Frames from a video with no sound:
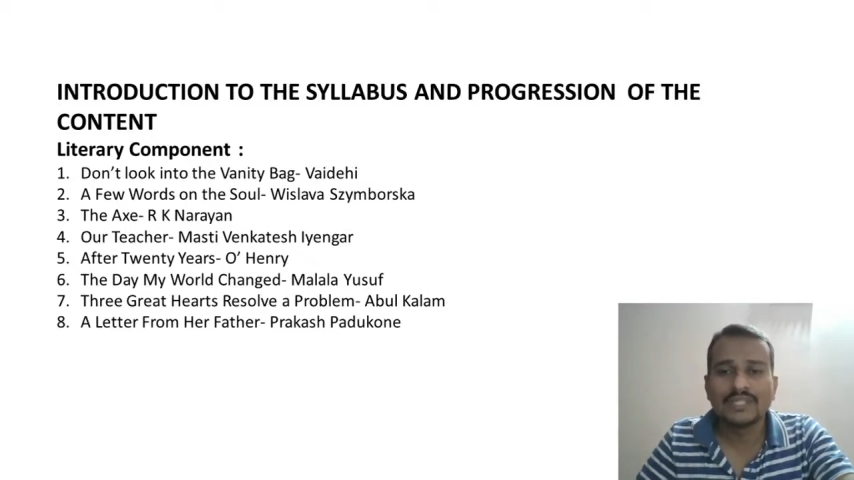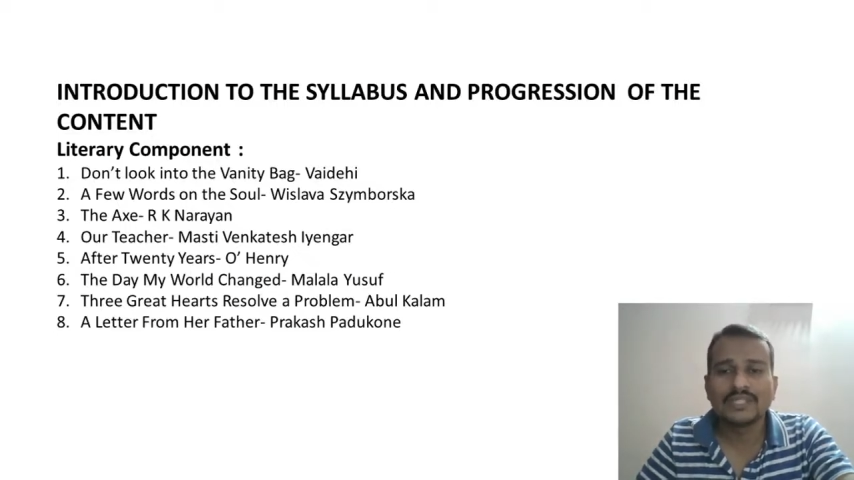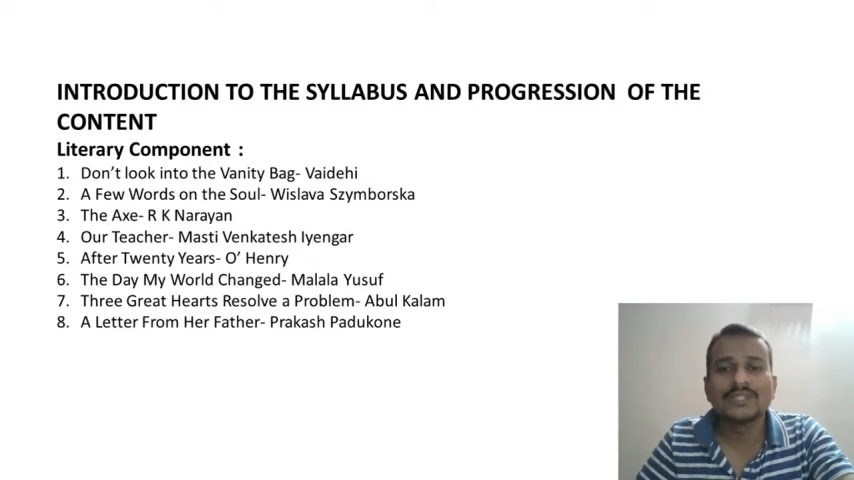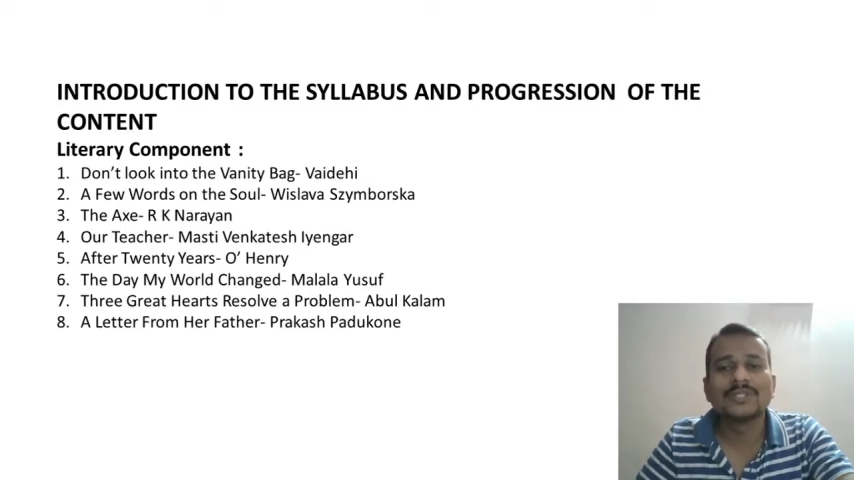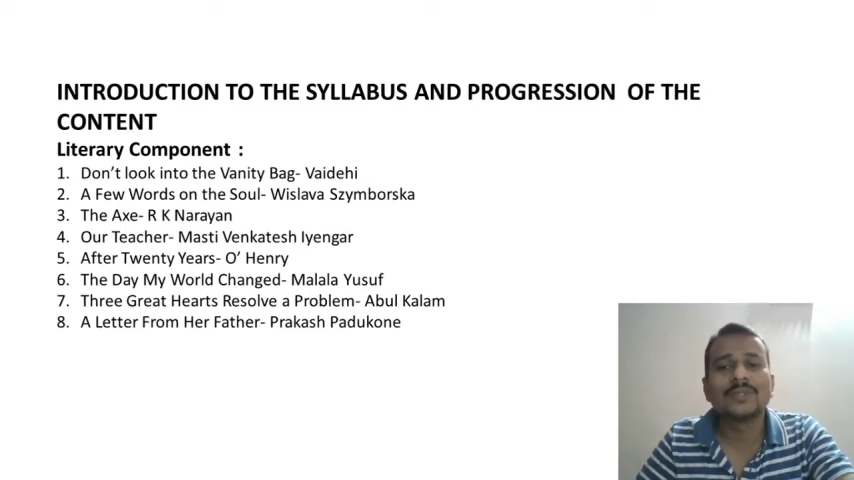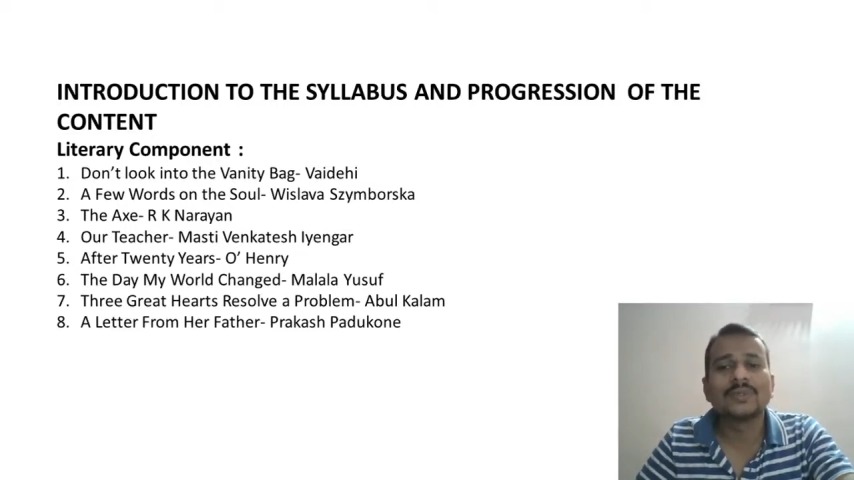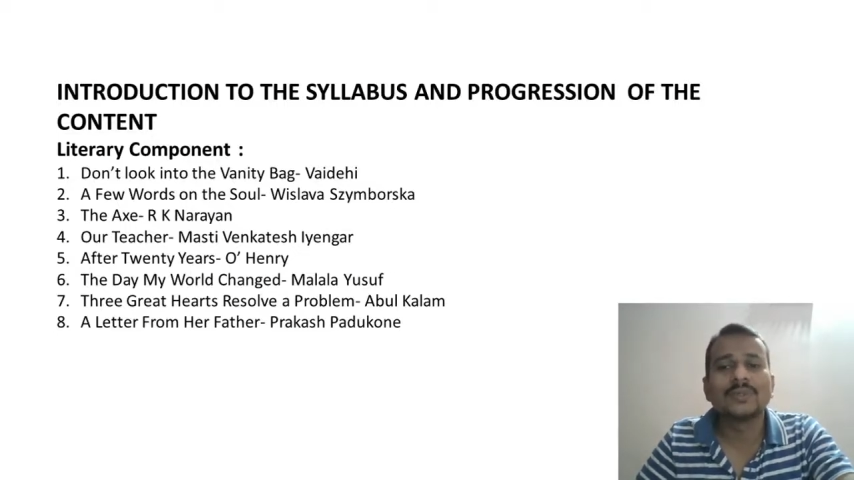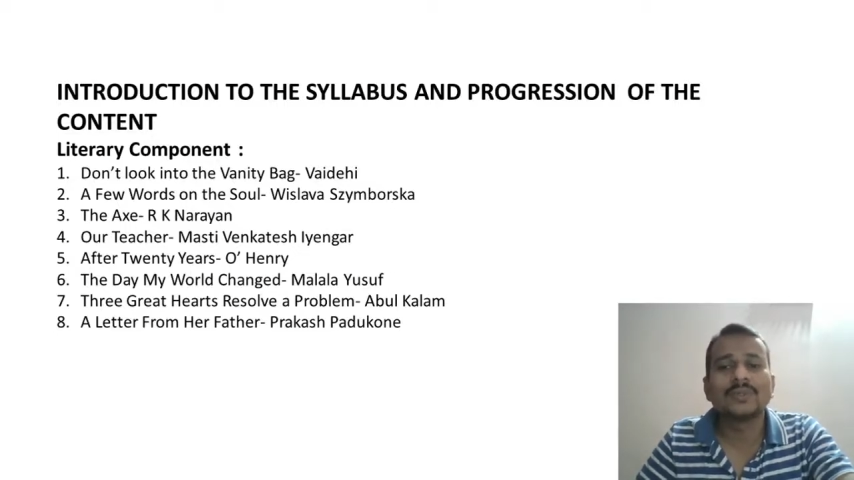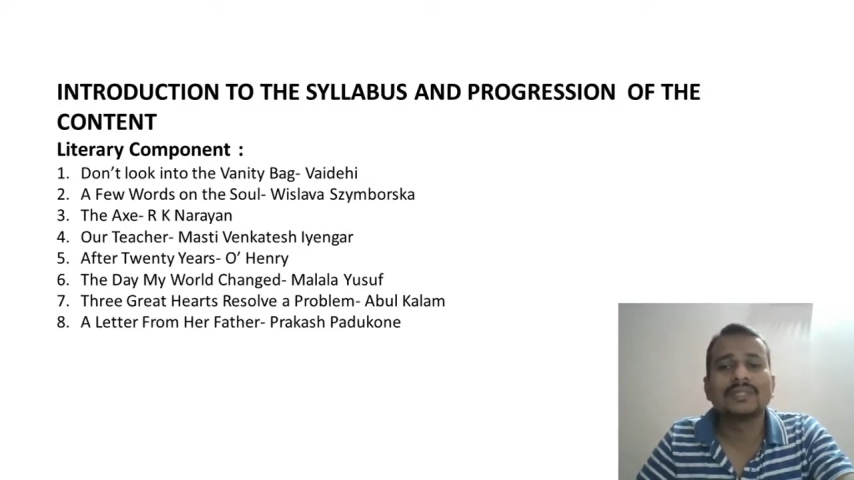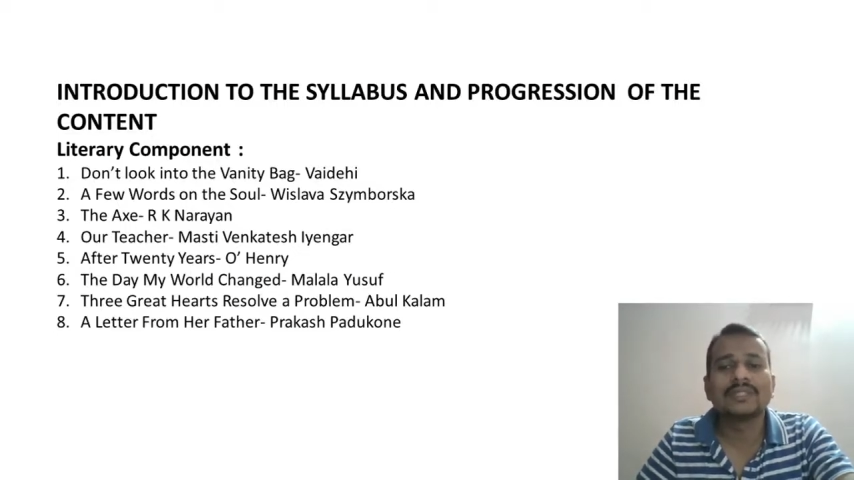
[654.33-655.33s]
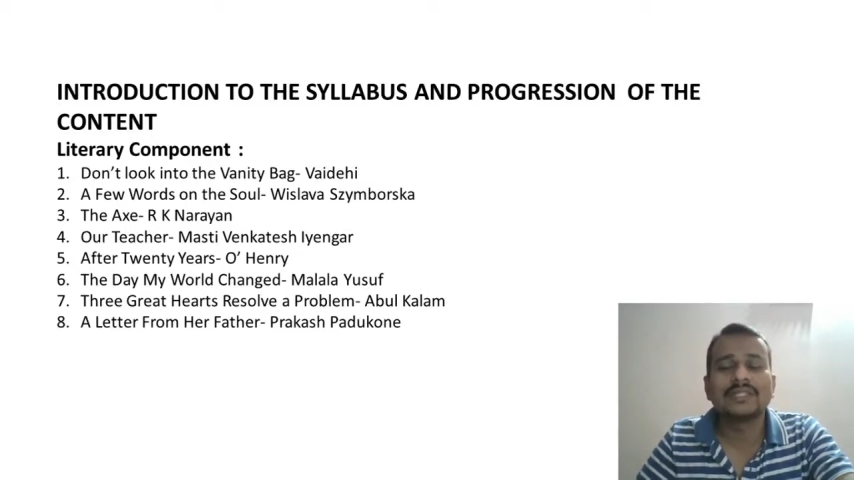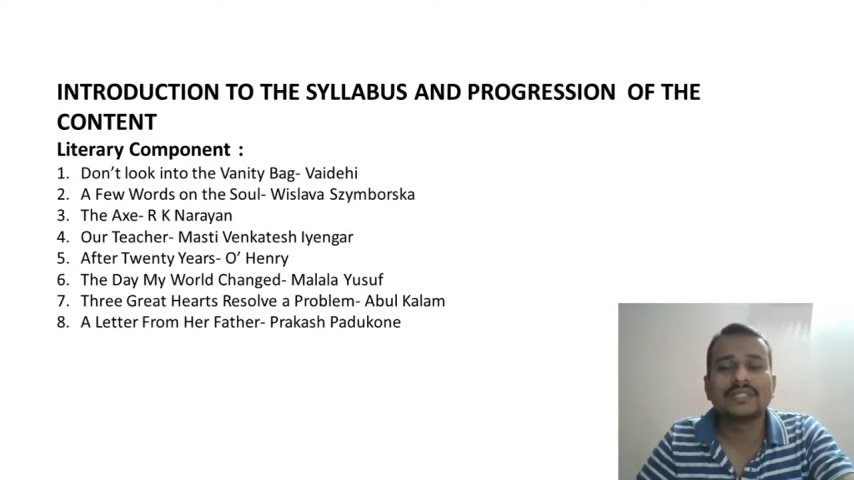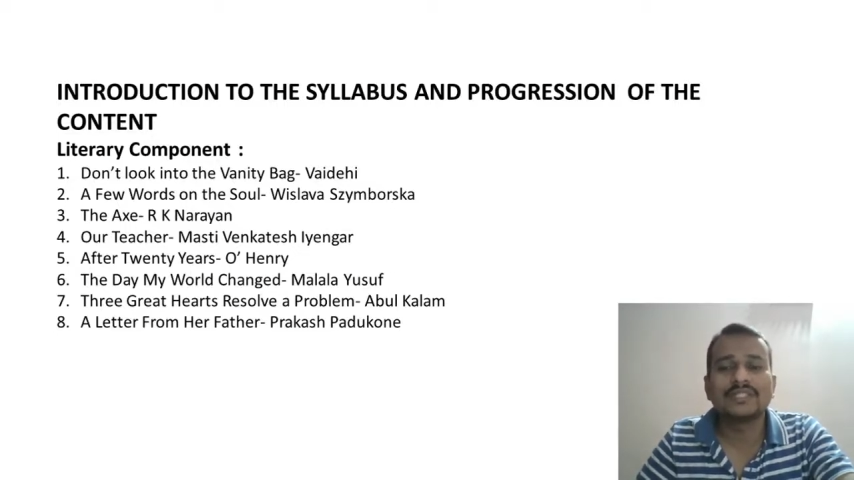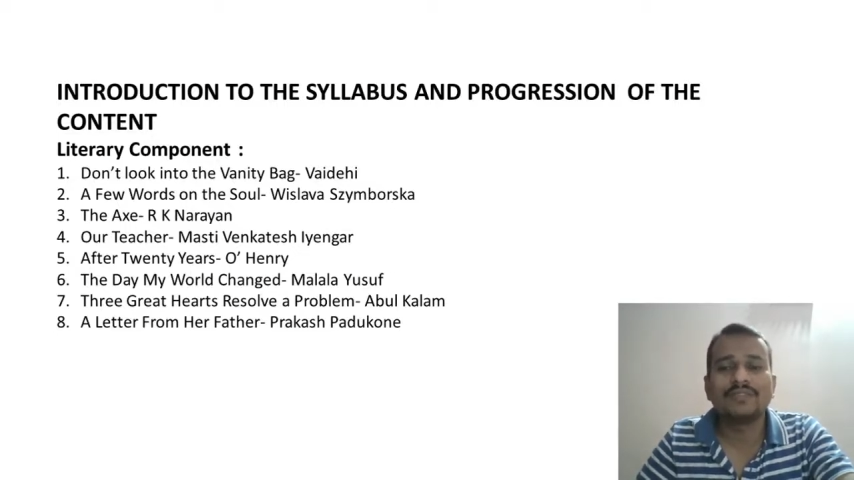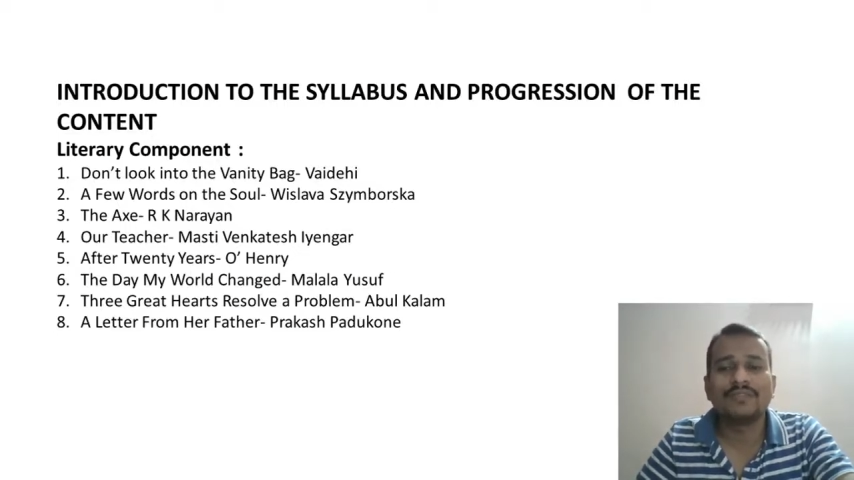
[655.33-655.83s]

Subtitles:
So, this is the